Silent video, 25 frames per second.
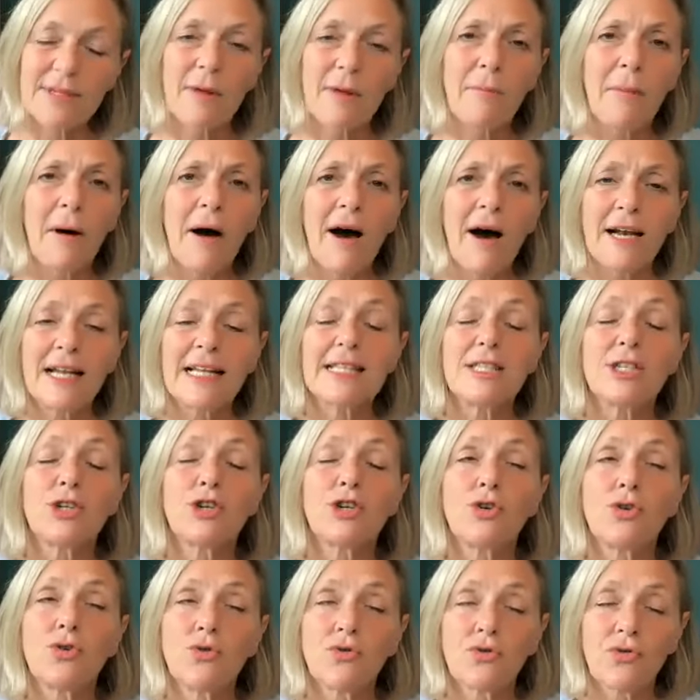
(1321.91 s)
Our bodies
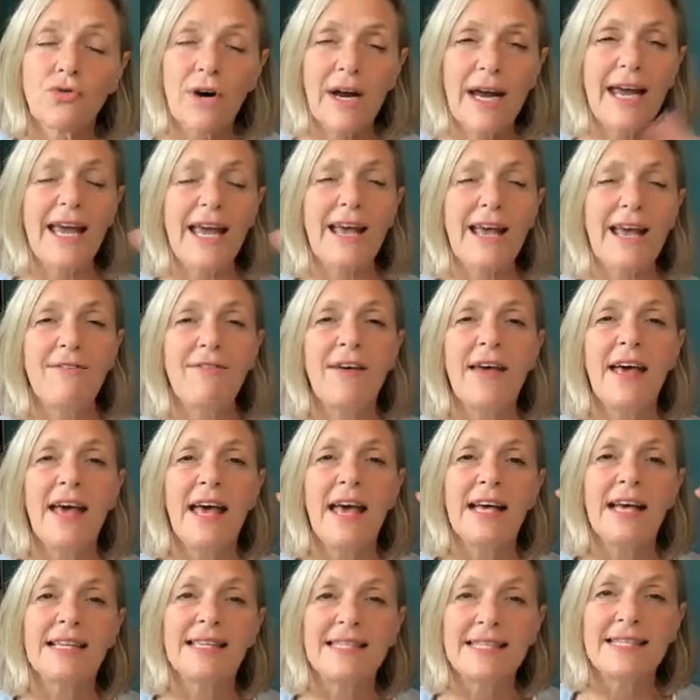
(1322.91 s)
crave
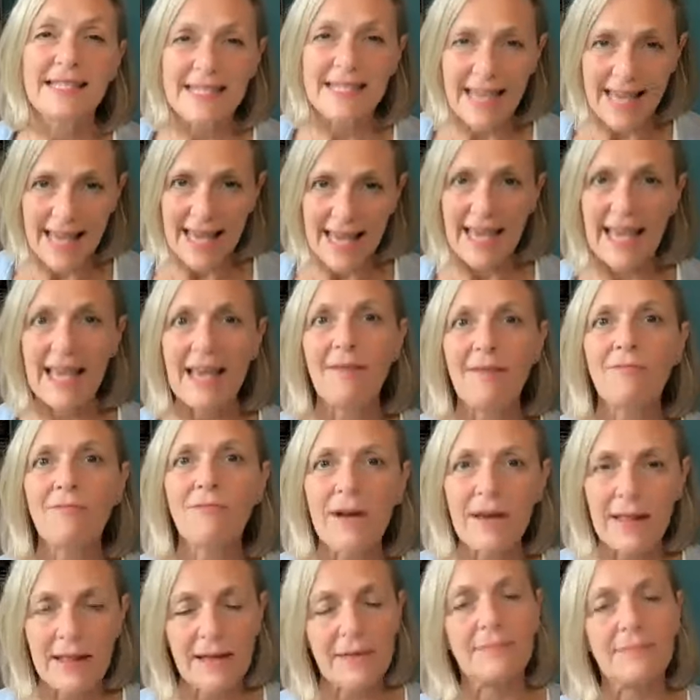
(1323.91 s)
same
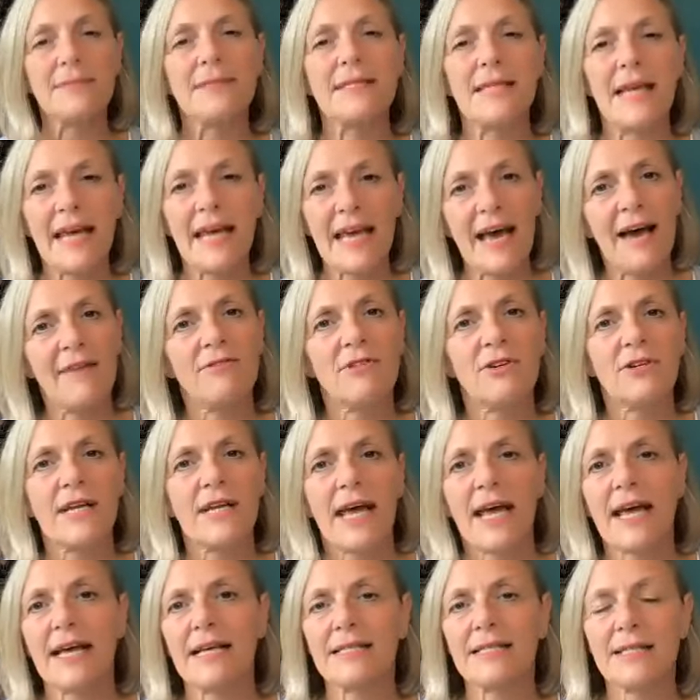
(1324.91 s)
rhythms day after
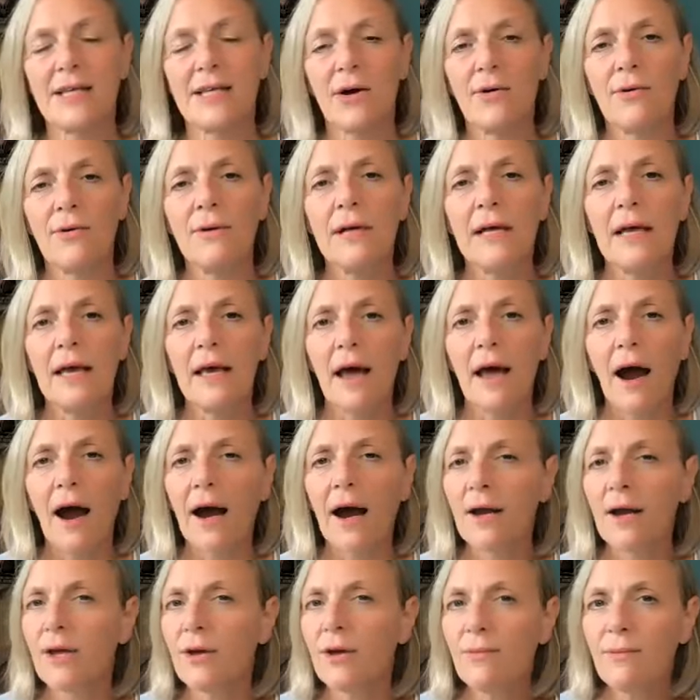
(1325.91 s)
day. So
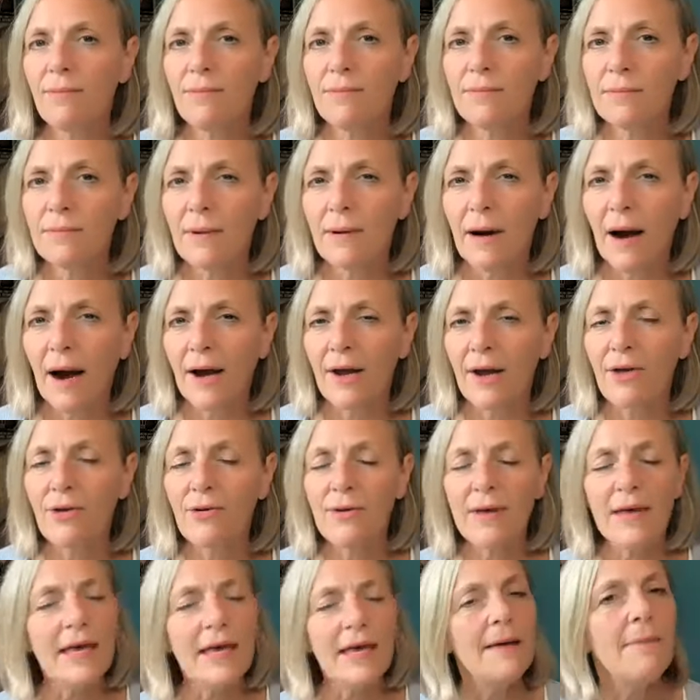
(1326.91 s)
are you
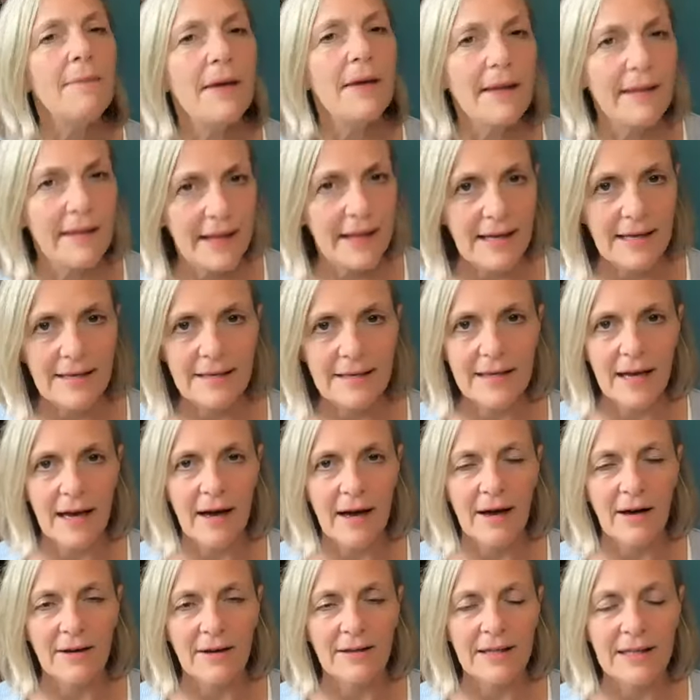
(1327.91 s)
keeping
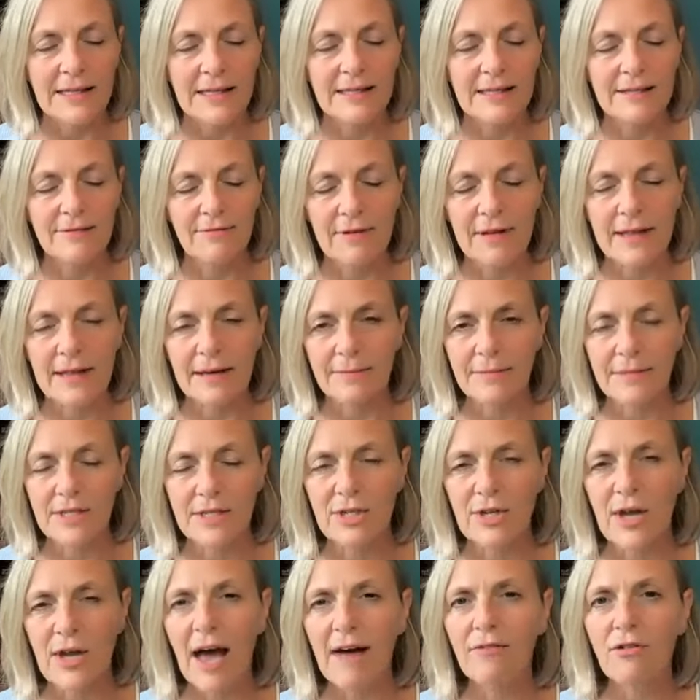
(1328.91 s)
these rhythms?
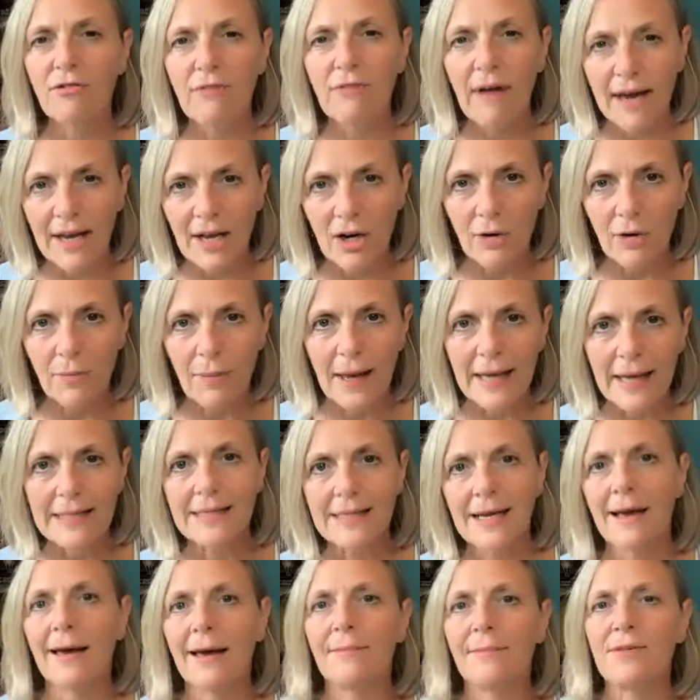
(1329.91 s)
Do you have a regular
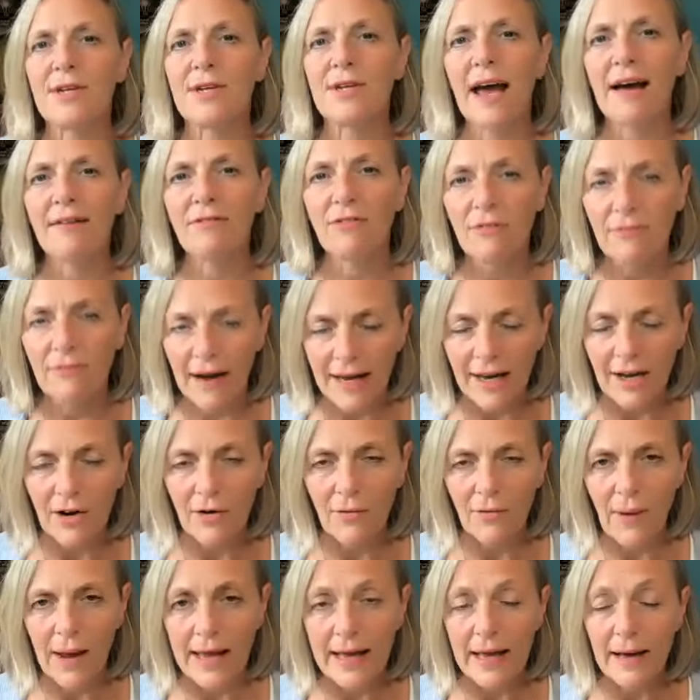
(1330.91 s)
bedtime? Do you have a
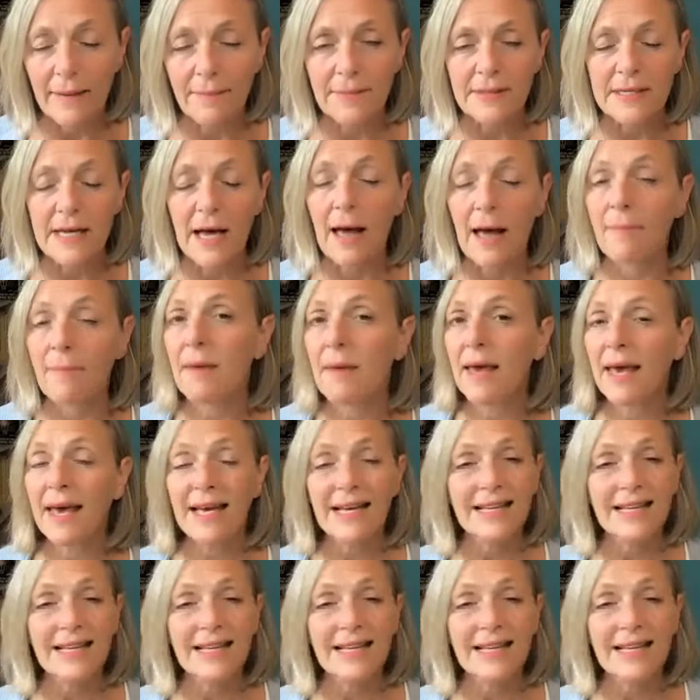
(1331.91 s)
regular wake up time?